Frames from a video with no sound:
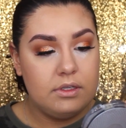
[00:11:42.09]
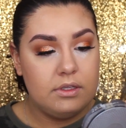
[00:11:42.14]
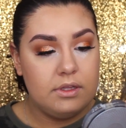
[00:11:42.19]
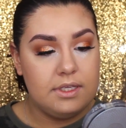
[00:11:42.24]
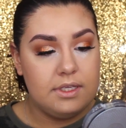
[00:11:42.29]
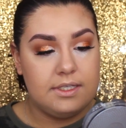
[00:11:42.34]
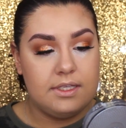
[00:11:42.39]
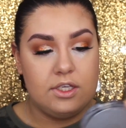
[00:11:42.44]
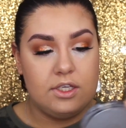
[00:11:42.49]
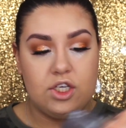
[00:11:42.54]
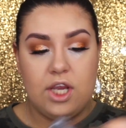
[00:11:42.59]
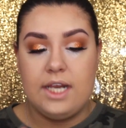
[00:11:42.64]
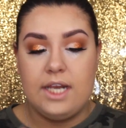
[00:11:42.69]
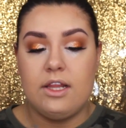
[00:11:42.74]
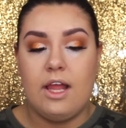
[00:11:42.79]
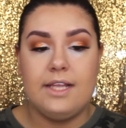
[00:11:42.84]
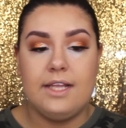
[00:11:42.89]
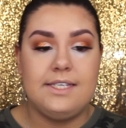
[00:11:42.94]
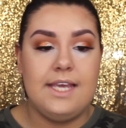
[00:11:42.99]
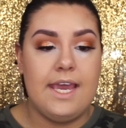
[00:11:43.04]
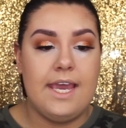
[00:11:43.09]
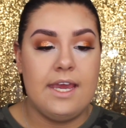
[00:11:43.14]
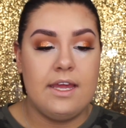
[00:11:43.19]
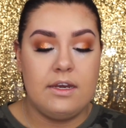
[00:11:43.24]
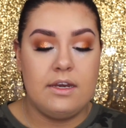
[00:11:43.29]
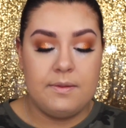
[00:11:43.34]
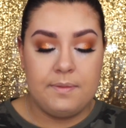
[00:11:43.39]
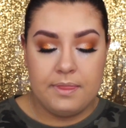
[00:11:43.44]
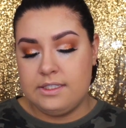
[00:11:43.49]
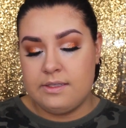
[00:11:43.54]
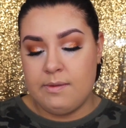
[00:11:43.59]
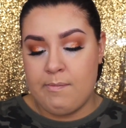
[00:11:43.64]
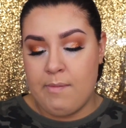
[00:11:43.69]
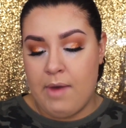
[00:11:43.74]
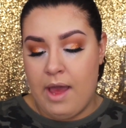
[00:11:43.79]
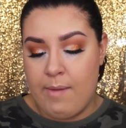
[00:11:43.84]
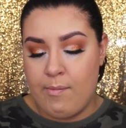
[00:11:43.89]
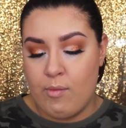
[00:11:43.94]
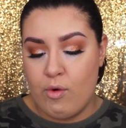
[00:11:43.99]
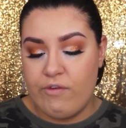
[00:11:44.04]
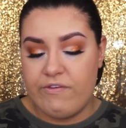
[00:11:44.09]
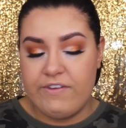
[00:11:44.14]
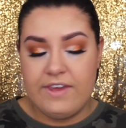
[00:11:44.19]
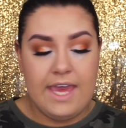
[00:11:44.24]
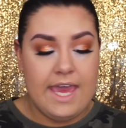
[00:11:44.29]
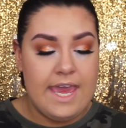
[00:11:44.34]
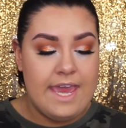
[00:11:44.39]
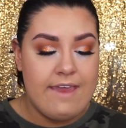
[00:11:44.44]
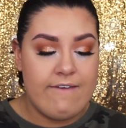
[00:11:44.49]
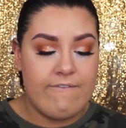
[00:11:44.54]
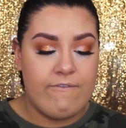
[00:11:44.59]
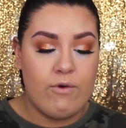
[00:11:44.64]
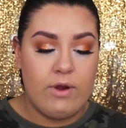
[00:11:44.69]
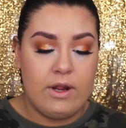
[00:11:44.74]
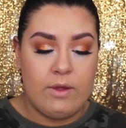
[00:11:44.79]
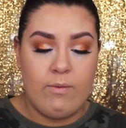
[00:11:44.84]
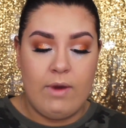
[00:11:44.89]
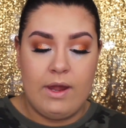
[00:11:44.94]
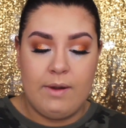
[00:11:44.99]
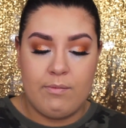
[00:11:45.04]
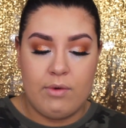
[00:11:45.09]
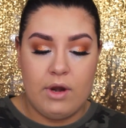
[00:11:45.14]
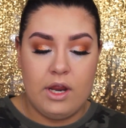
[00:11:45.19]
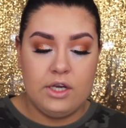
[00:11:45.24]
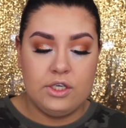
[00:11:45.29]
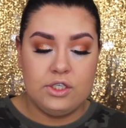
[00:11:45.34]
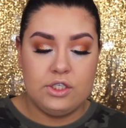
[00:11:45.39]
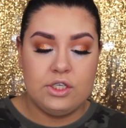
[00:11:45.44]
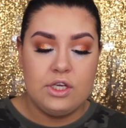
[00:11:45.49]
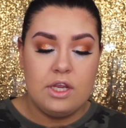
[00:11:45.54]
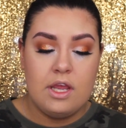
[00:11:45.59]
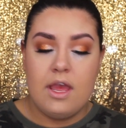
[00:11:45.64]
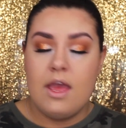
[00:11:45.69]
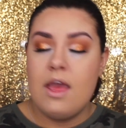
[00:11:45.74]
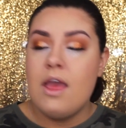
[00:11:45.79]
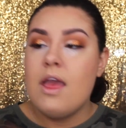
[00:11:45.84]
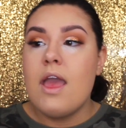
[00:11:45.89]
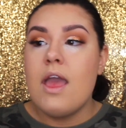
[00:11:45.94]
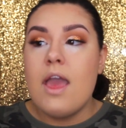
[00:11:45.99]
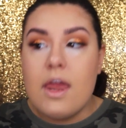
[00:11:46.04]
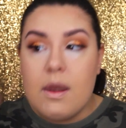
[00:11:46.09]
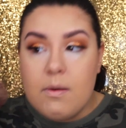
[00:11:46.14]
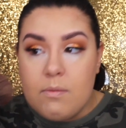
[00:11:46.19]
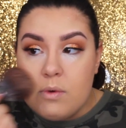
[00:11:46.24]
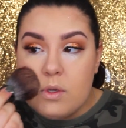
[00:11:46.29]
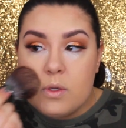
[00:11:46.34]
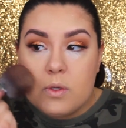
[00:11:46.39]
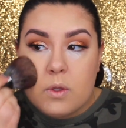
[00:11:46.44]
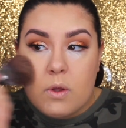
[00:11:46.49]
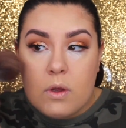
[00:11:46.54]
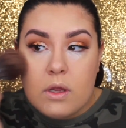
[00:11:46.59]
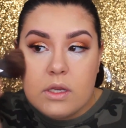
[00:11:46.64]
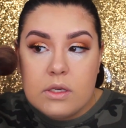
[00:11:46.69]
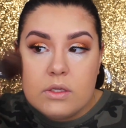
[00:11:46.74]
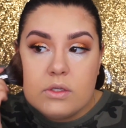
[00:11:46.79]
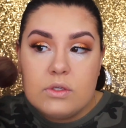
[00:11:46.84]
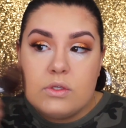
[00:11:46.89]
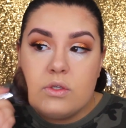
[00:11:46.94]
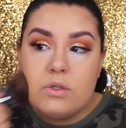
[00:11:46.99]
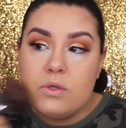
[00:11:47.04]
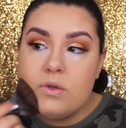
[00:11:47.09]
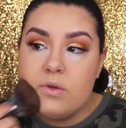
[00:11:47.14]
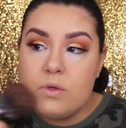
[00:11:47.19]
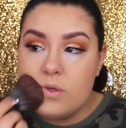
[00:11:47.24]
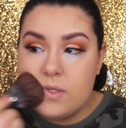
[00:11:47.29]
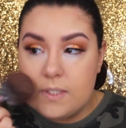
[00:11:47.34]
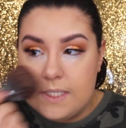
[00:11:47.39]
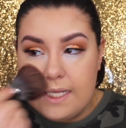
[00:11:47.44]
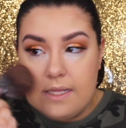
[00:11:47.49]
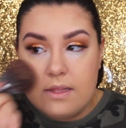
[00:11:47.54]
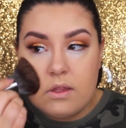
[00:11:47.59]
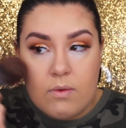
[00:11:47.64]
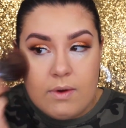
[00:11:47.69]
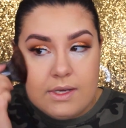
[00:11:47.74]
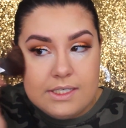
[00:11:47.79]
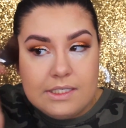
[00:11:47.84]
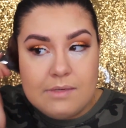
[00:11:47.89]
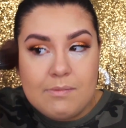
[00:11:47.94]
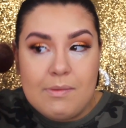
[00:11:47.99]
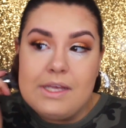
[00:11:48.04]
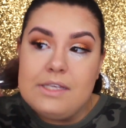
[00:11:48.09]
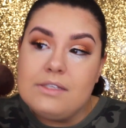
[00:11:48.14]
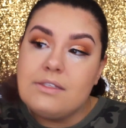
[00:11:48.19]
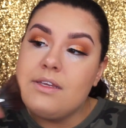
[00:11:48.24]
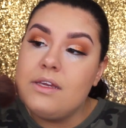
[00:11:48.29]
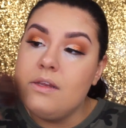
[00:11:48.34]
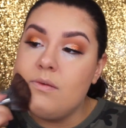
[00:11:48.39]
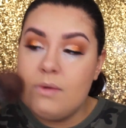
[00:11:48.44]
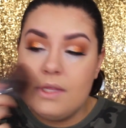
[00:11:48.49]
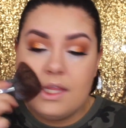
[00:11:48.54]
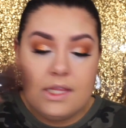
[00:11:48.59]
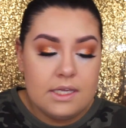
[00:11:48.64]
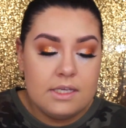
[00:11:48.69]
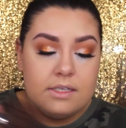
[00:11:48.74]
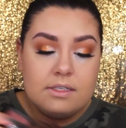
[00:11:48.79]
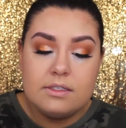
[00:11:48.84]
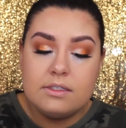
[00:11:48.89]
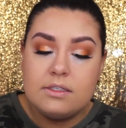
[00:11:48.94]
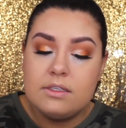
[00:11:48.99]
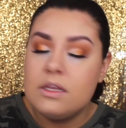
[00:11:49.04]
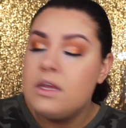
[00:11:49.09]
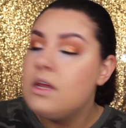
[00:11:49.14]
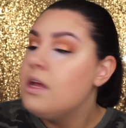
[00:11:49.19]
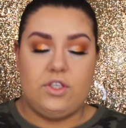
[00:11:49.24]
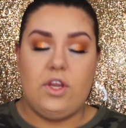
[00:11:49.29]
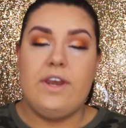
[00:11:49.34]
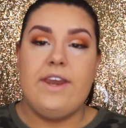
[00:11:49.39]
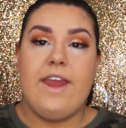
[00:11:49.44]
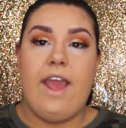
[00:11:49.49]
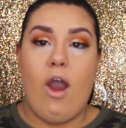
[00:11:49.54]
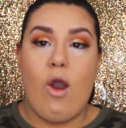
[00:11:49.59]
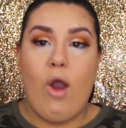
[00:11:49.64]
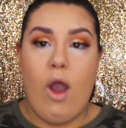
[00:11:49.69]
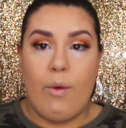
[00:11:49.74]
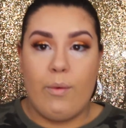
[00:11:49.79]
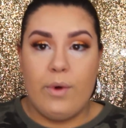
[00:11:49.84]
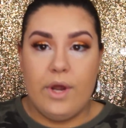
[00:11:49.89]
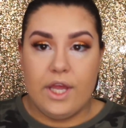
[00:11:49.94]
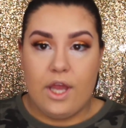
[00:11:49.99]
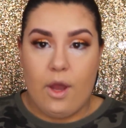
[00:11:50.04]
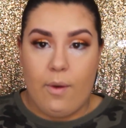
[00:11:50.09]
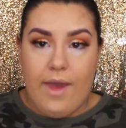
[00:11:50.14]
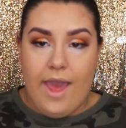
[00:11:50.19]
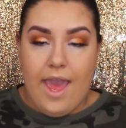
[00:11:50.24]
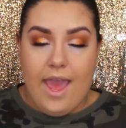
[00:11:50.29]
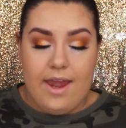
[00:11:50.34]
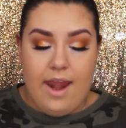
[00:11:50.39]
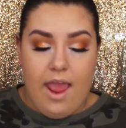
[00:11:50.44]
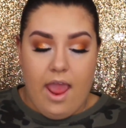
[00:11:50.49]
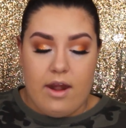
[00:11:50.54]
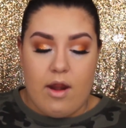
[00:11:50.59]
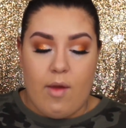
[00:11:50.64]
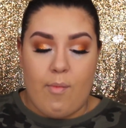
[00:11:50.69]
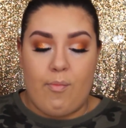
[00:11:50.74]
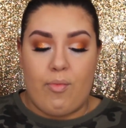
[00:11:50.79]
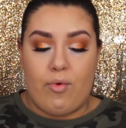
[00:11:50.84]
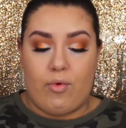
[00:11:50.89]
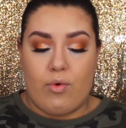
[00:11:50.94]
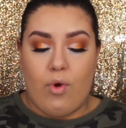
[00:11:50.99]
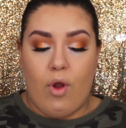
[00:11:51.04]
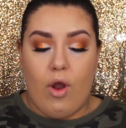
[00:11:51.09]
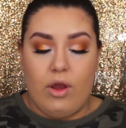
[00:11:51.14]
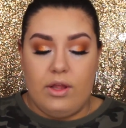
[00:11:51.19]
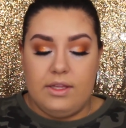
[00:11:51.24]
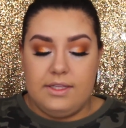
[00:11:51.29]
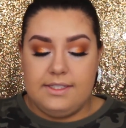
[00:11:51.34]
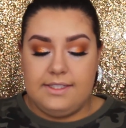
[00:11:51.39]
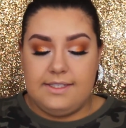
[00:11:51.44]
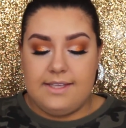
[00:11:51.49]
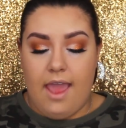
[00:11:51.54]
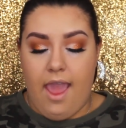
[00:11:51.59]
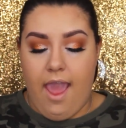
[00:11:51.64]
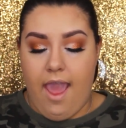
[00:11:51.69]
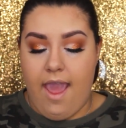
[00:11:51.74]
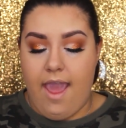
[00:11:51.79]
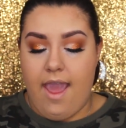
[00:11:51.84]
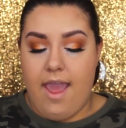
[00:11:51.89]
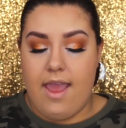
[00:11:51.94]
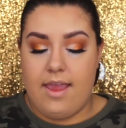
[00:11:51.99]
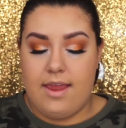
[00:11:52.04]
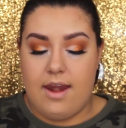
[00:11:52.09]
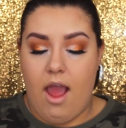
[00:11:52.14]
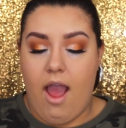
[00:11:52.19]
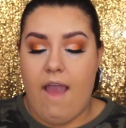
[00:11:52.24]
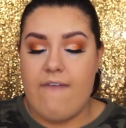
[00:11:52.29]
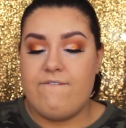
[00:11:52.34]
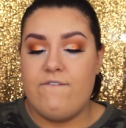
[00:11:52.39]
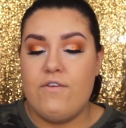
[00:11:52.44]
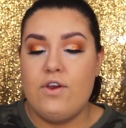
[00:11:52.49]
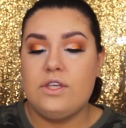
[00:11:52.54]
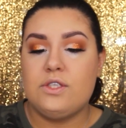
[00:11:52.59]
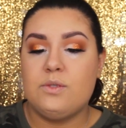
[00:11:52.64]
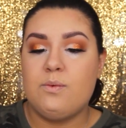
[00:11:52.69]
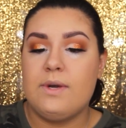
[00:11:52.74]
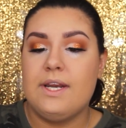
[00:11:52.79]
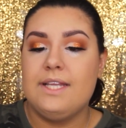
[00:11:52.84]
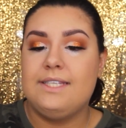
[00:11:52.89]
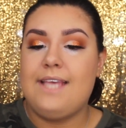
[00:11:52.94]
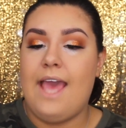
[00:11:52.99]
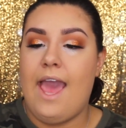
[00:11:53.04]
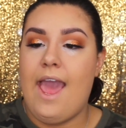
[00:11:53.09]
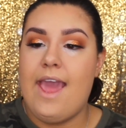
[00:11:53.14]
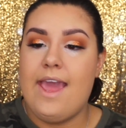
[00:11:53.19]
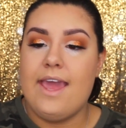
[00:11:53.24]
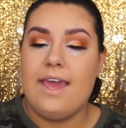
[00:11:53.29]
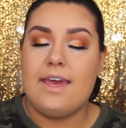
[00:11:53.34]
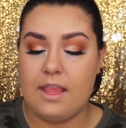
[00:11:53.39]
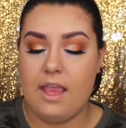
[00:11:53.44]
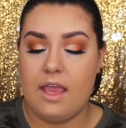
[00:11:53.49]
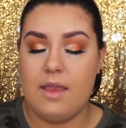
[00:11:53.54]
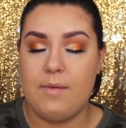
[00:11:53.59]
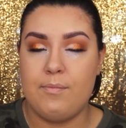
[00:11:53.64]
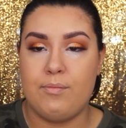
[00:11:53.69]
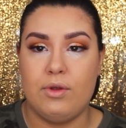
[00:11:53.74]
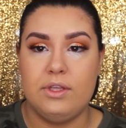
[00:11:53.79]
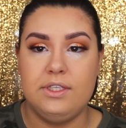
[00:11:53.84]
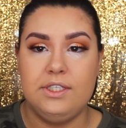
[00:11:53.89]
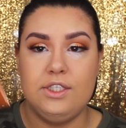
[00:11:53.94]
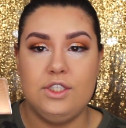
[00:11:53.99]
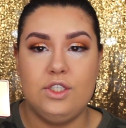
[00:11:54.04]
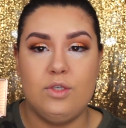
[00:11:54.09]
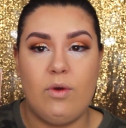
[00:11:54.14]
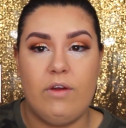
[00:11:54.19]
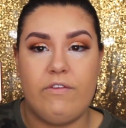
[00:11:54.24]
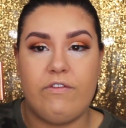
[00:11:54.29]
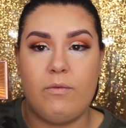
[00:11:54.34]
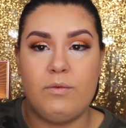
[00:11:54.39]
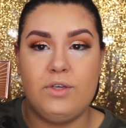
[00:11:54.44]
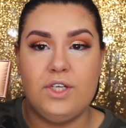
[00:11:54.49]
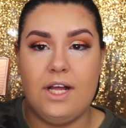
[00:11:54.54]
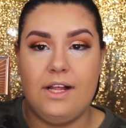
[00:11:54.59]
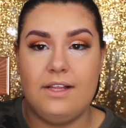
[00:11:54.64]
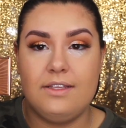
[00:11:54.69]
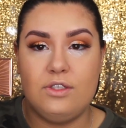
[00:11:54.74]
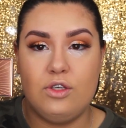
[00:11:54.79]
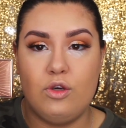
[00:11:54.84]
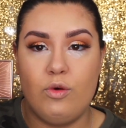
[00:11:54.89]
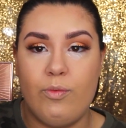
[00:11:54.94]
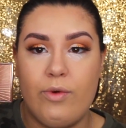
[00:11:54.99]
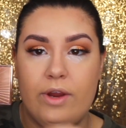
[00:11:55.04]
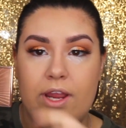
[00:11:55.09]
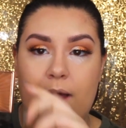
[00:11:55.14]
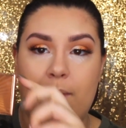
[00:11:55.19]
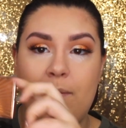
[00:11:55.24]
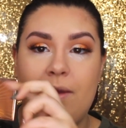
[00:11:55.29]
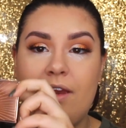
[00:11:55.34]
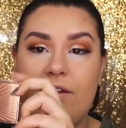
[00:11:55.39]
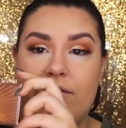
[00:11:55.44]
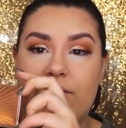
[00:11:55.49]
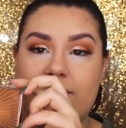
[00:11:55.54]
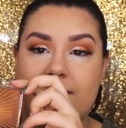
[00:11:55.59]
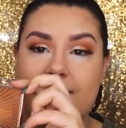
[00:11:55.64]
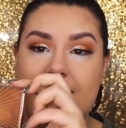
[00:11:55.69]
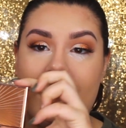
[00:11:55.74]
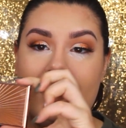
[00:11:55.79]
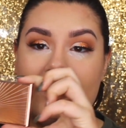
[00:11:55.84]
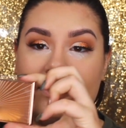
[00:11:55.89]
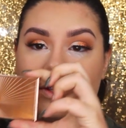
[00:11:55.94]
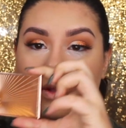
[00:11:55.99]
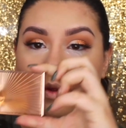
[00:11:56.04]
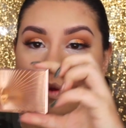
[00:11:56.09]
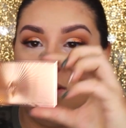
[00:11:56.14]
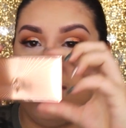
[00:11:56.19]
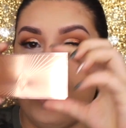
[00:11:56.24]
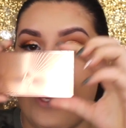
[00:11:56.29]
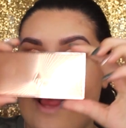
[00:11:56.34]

This is in the shade Light Tan. This is my Morphe E41 brush. And I'm just going to set the rest of my skin with this. So now I want to go ahead and bronze. And I first want to take Bronzing Duo from Charlotte Tilbury. I mean, for starters, look